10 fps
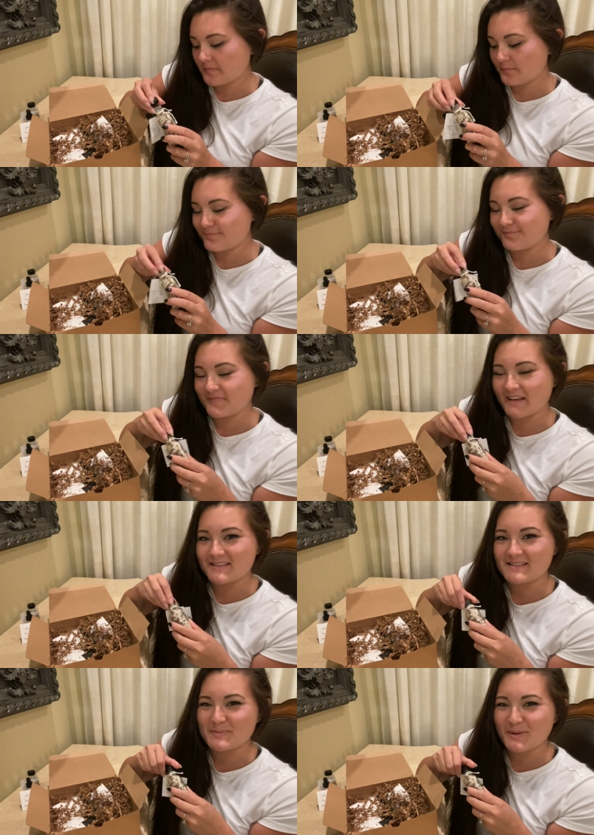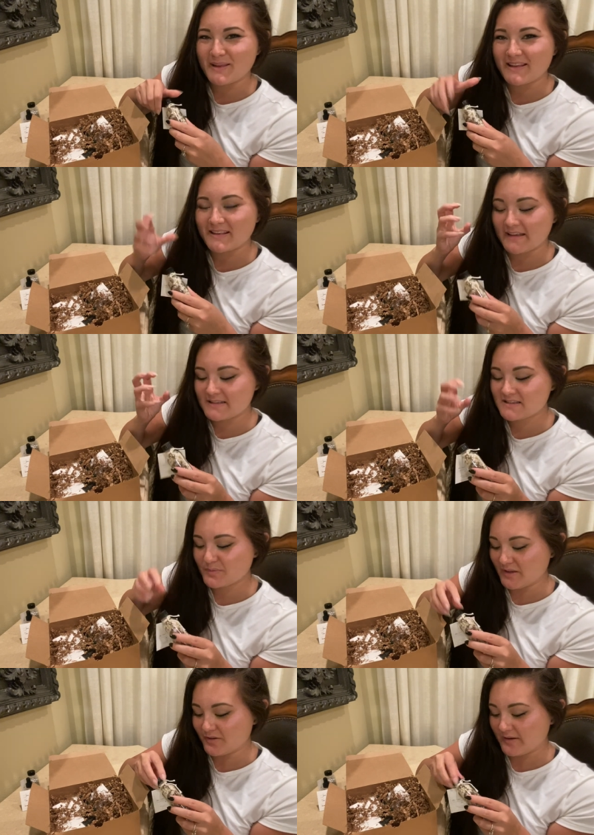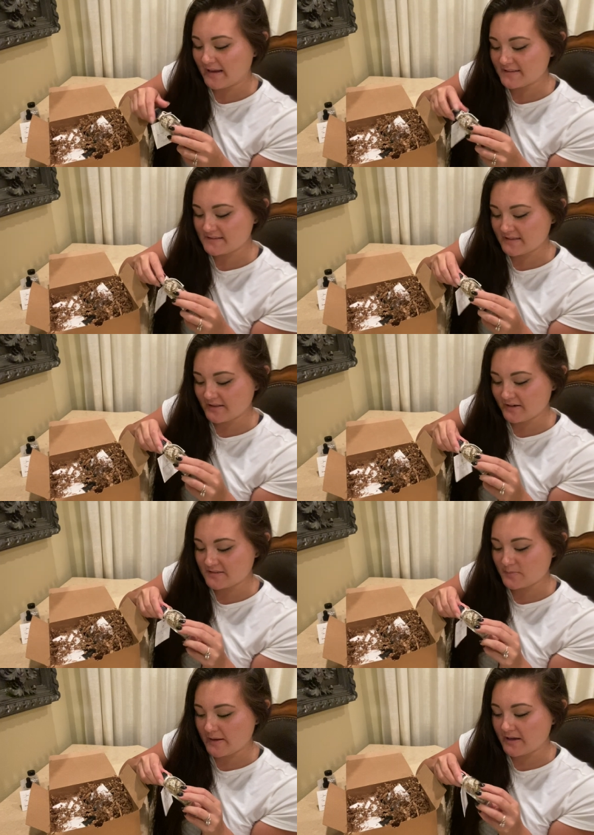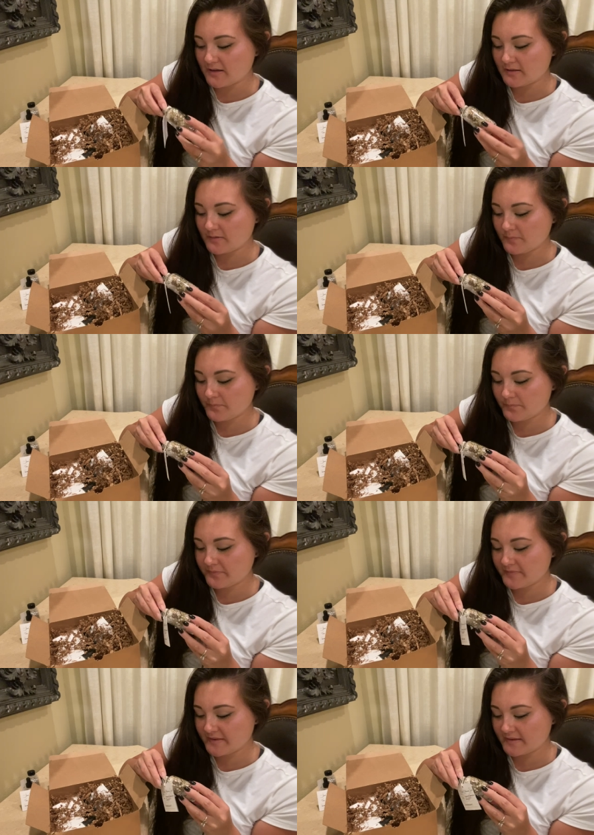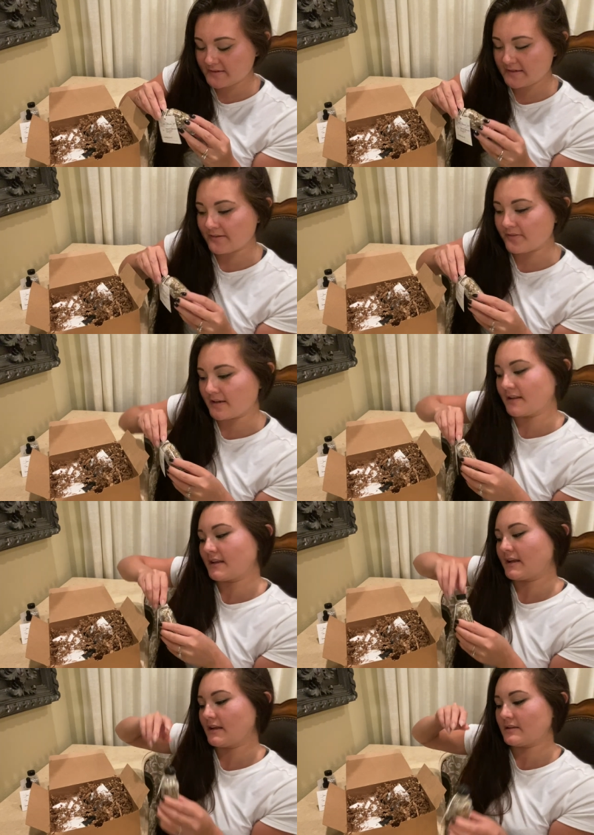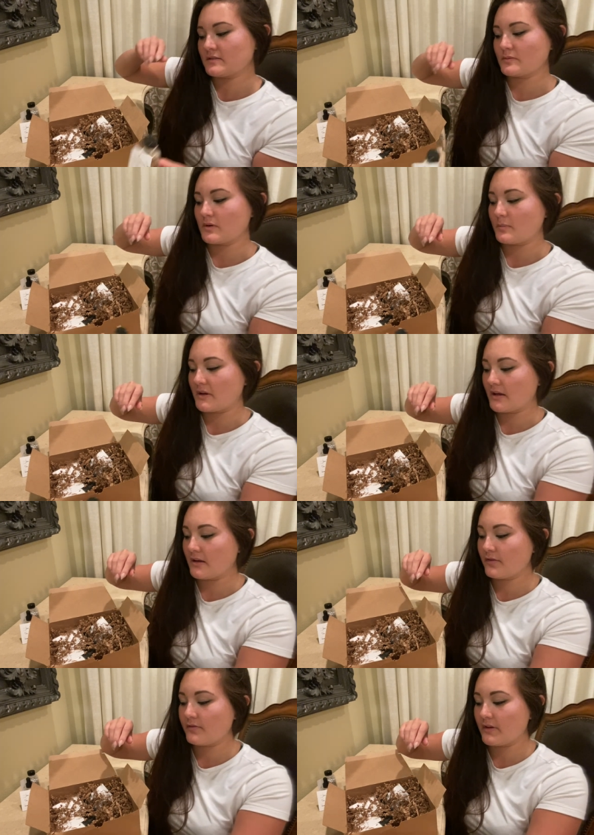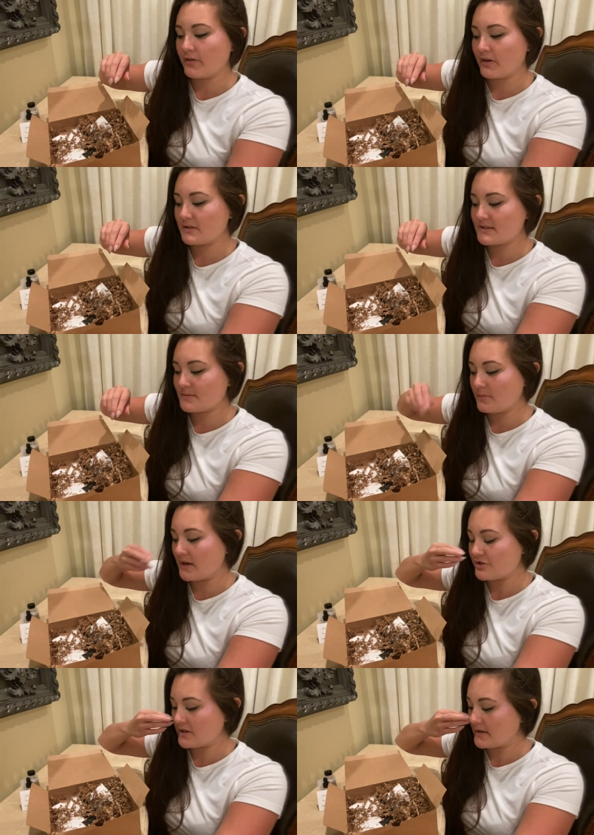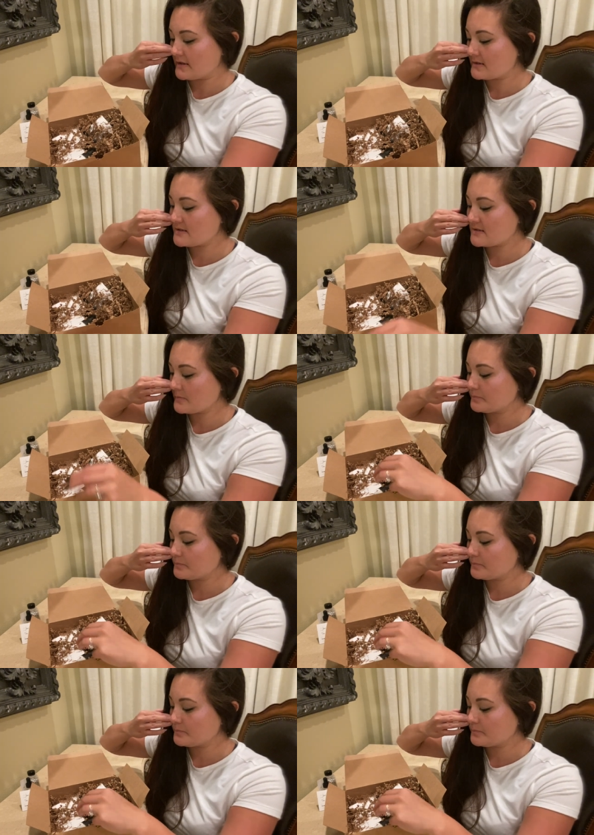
Mmm, I can smell that like sweet grass in there as well. Definitely. It's one of my favorite smudges.